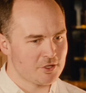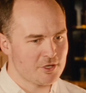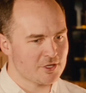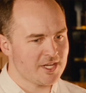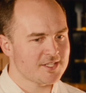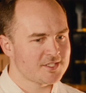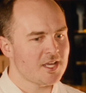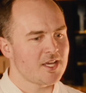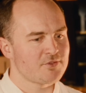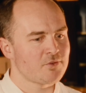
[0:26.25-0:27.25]
look, let's
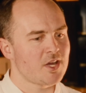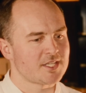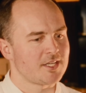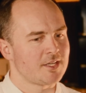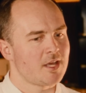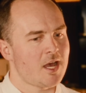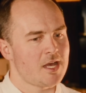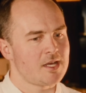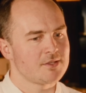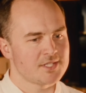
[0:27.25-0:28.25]
dive right in.
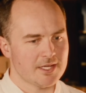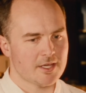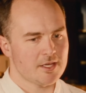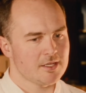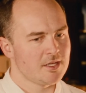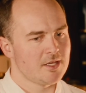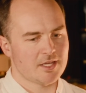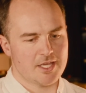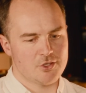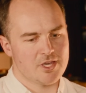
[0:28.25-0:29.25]
Zilliqa,
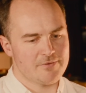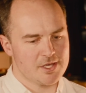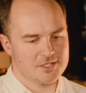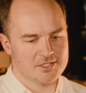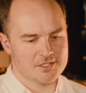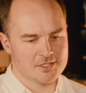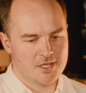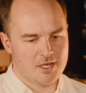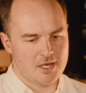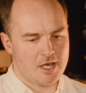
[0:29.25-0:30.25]
can you give us,
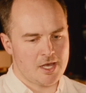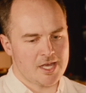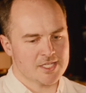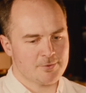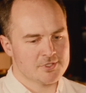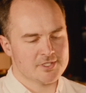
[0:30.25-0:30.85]
I suppose,